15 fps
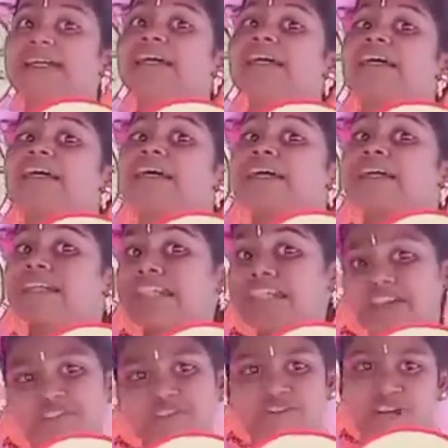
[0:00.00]
different
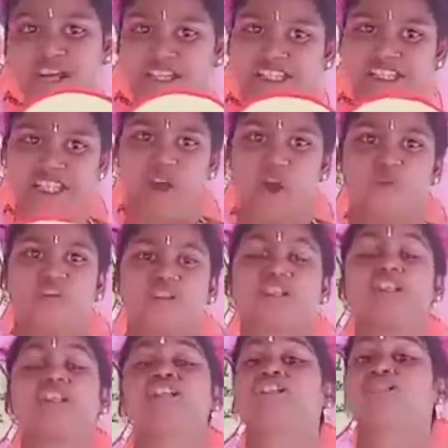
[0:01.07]
sound.
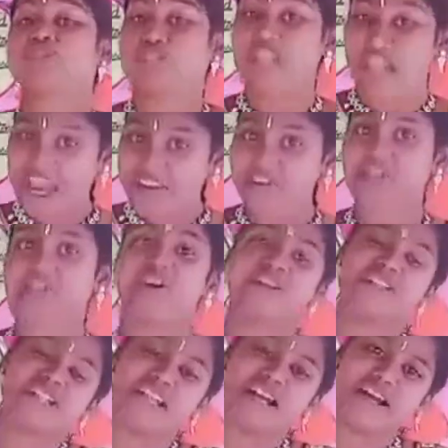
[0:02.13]
Today you are going to
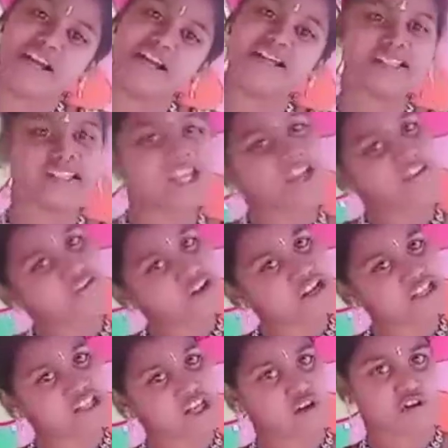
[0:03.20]
learn different sound of
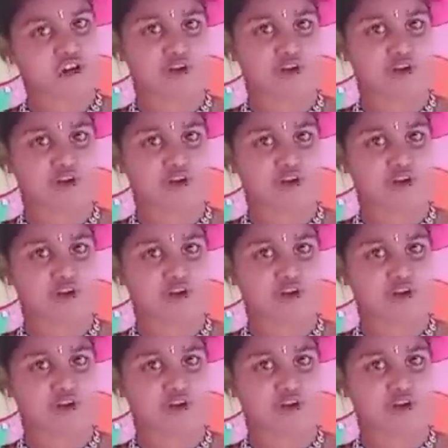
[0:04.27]
this.